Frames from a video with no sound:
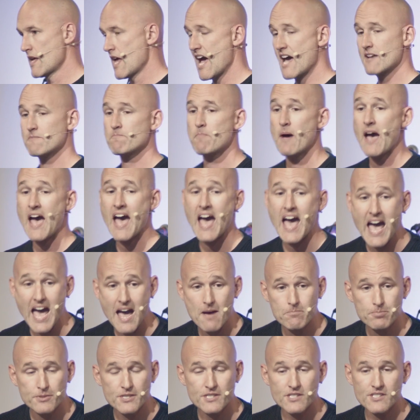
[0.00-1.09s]
And
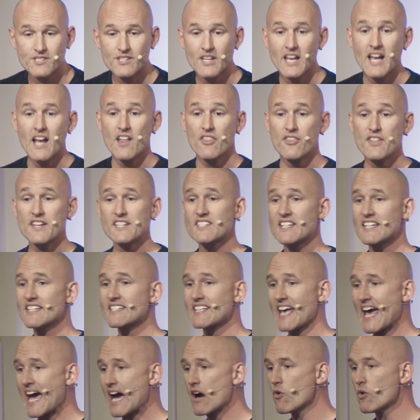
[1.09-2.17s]
perhaps this is
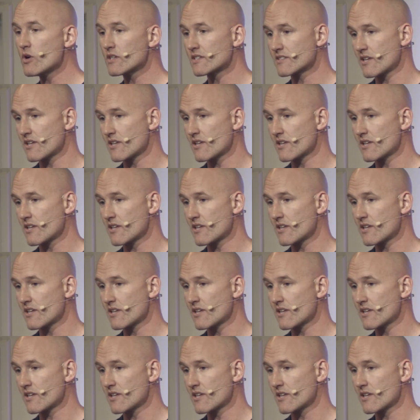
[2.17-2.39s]
our